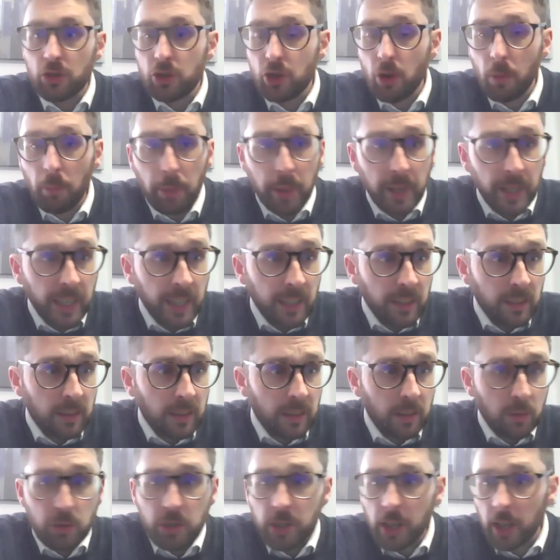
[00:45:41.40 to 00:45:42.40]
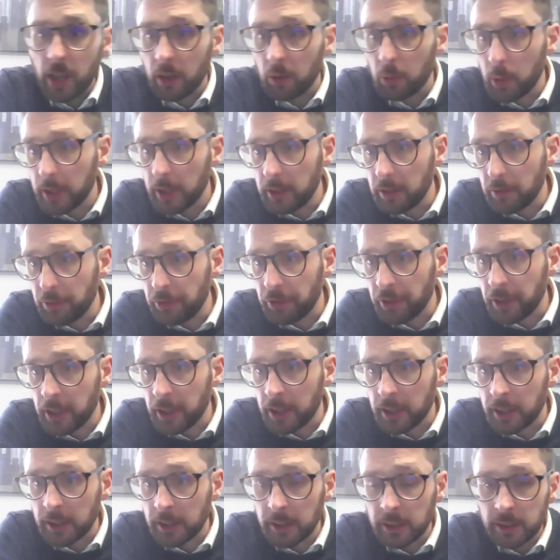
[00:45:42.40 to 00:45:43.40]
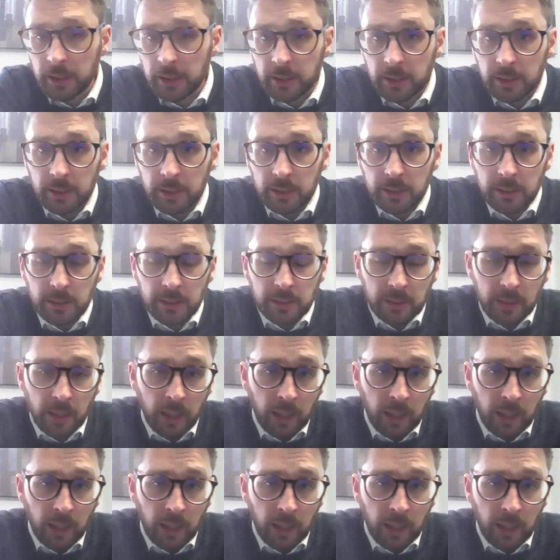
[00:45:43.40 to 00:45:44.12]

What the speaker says: Just jumping in, Luciano, waiting for